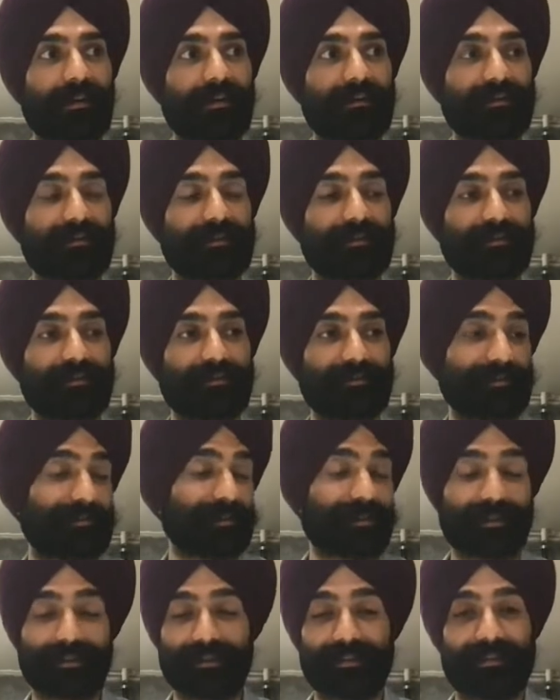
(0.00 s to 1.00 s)
So,
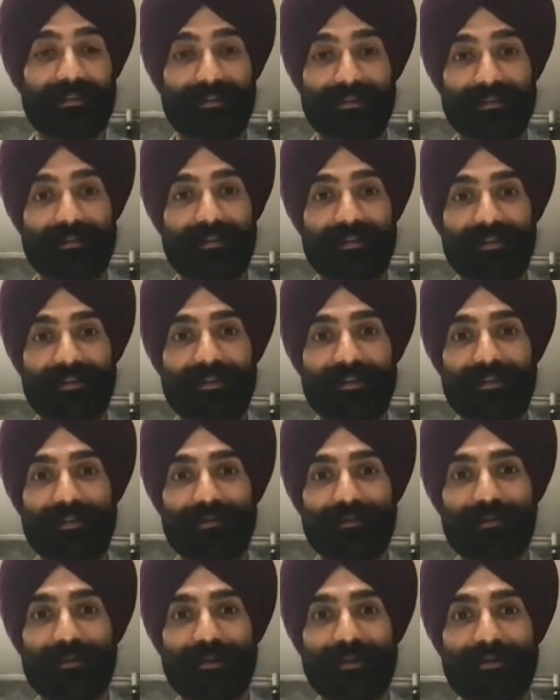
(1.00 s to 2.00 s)
you know, it
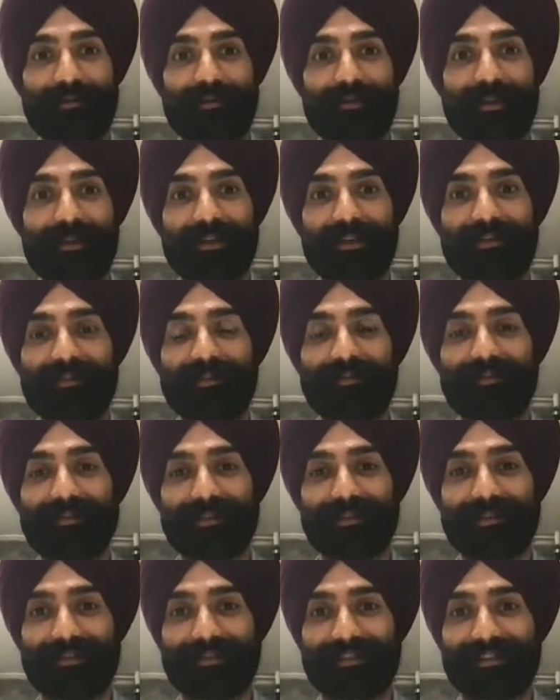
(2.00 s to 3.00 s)
would be a
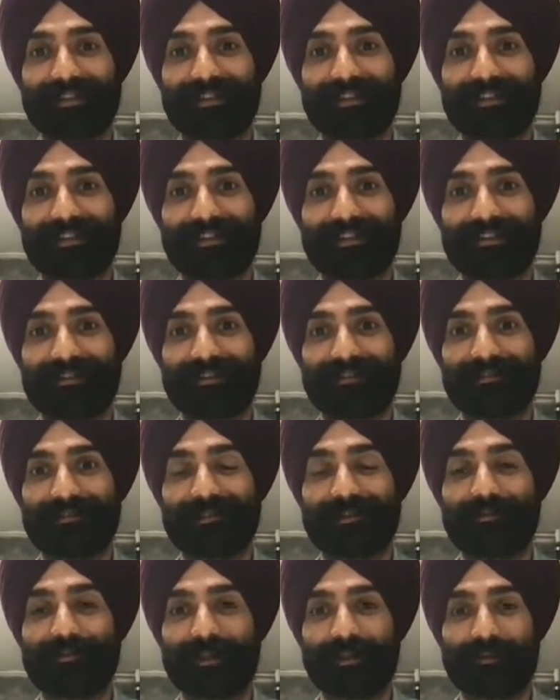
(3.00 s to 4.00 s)
hugely exciting
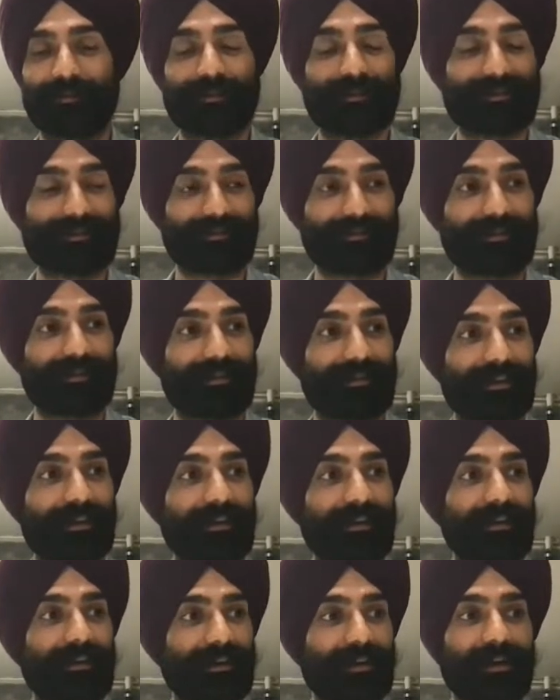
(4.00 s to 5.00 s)
development opportunity
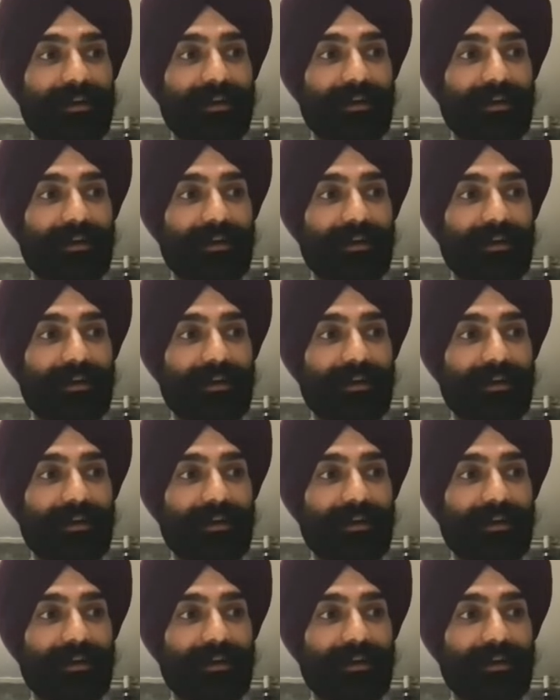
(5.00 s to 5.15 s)
there.